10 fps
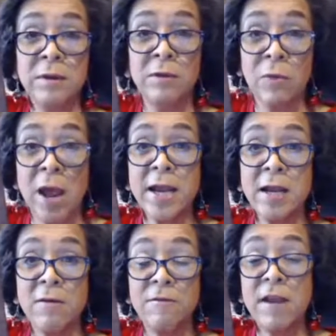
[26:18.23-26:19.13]

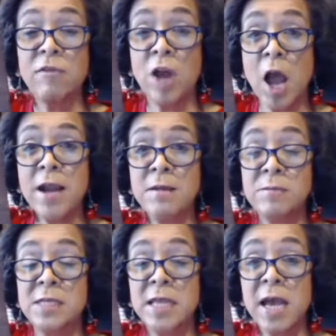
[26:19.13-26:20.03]
right? Favorite
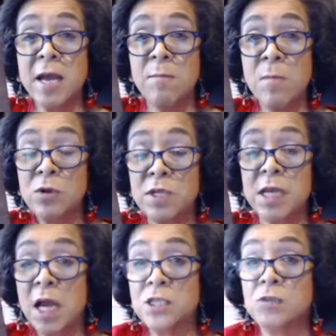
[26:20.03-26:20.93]
items that most of the
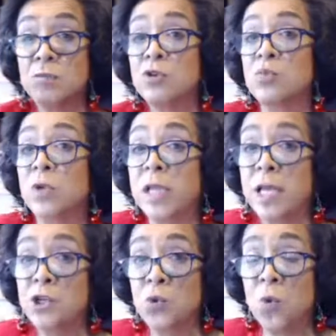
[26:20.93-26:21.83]
customers really
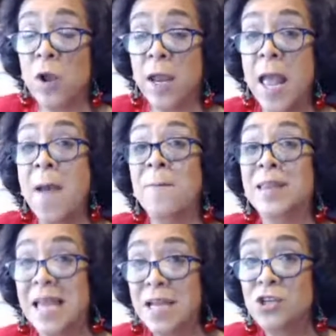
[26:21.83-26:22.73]
enjoy, but
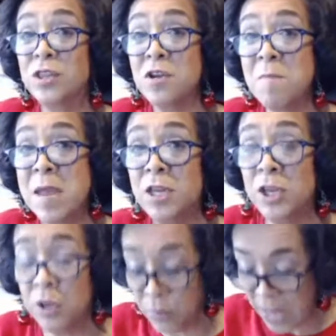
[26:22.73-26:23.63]
they took their
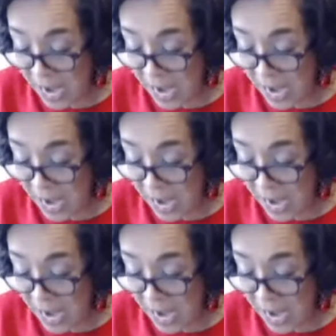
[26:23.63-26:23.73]
menu